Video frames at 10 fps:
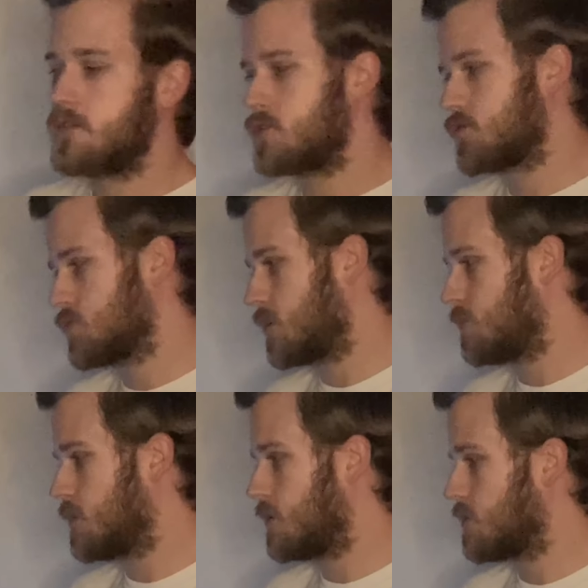
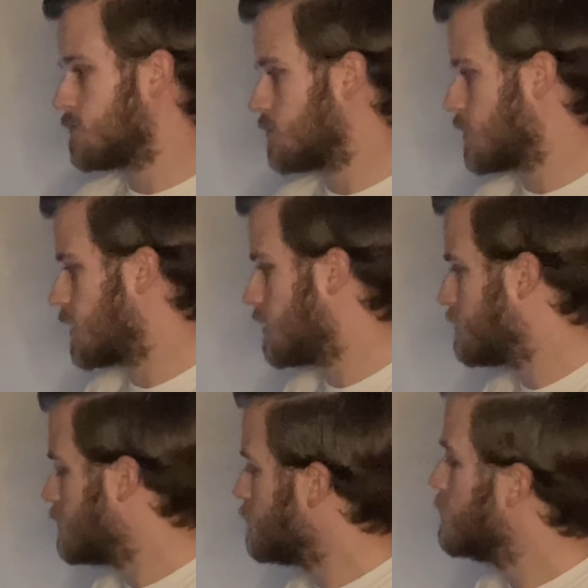streaming, what
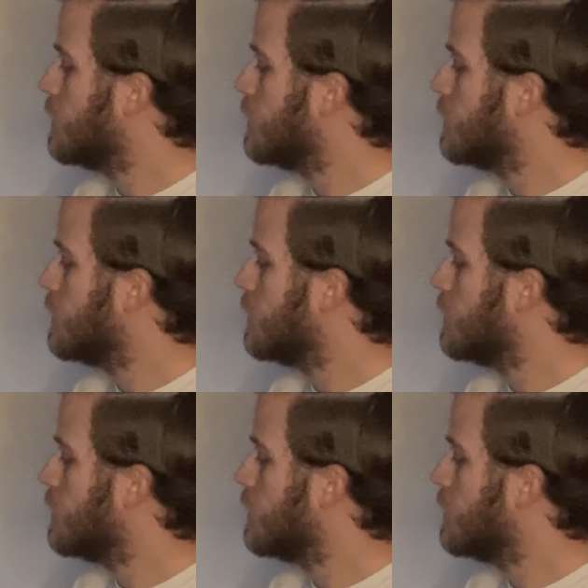have you.